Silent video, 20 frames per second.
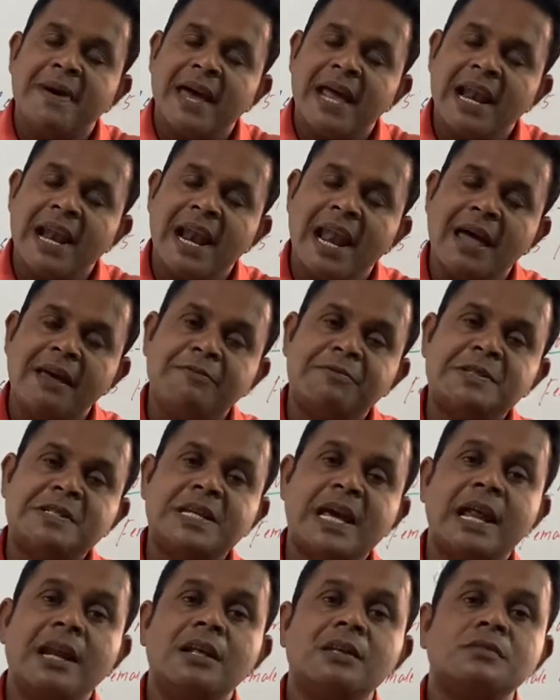
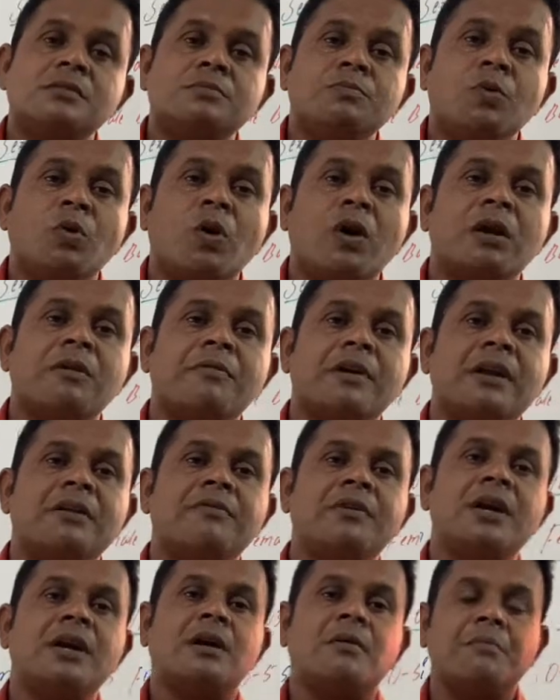lifestyle is more when
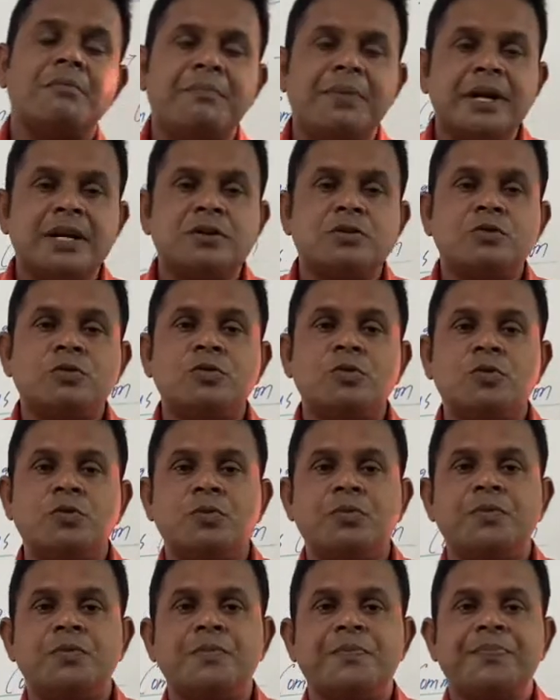we compare
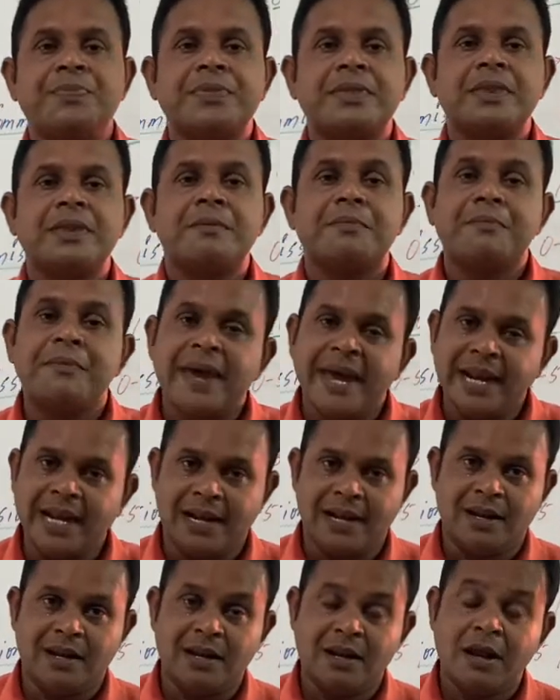to
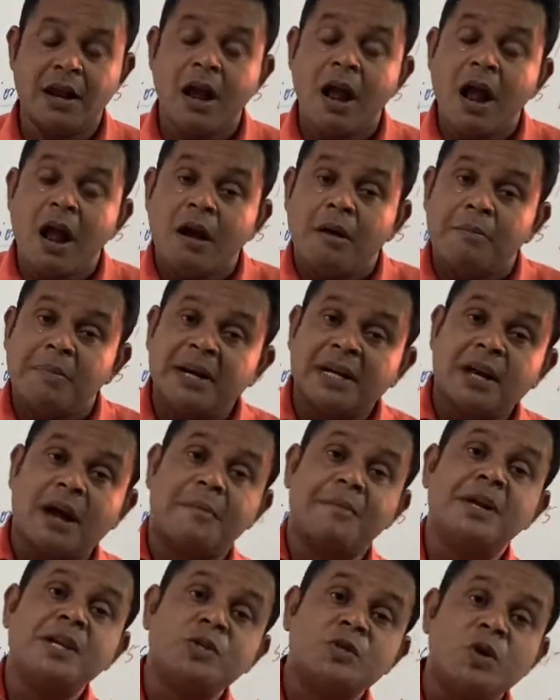male. But
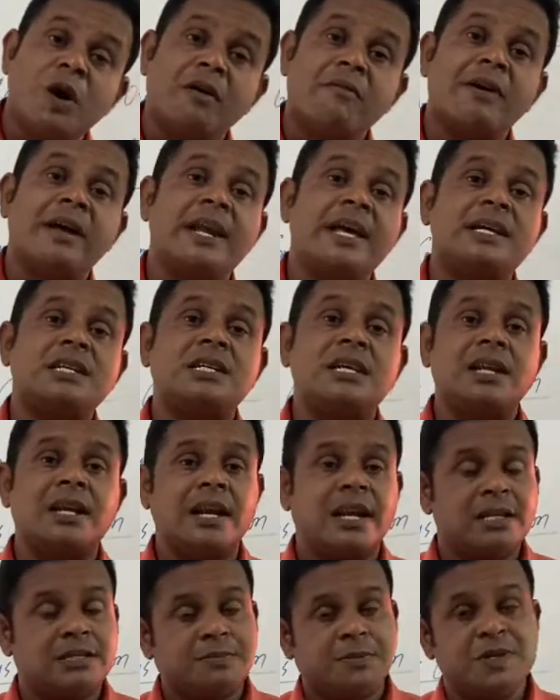coming to our nation,
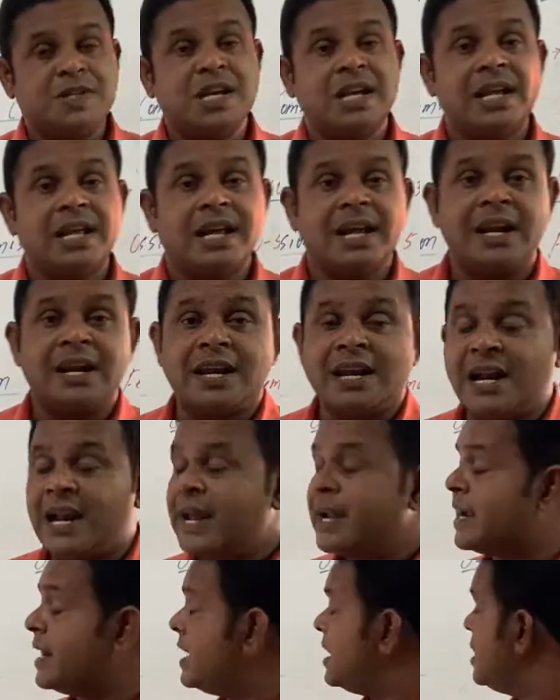especially country
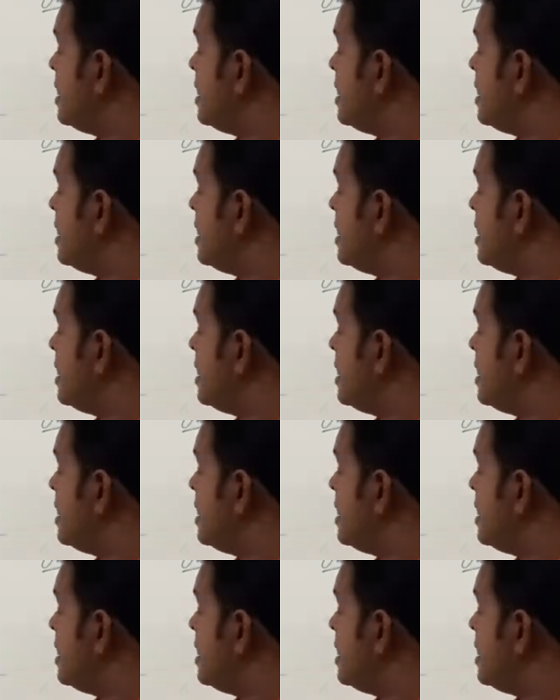like India,